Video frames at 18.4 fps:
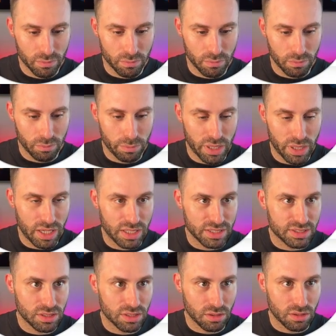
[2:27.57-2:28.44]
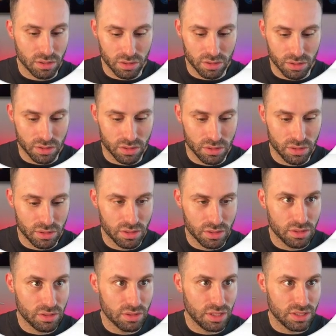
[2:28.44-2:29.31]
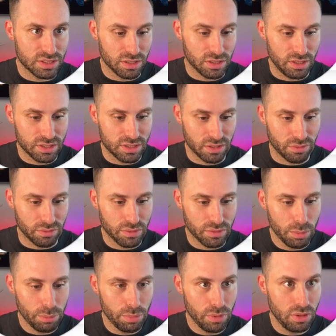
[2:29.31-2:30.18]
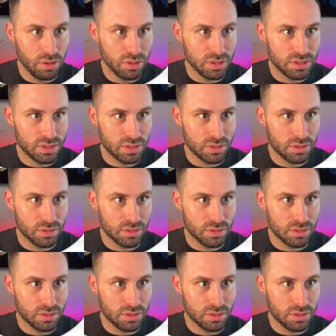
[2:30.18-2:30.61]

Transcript: based on this list of tuples.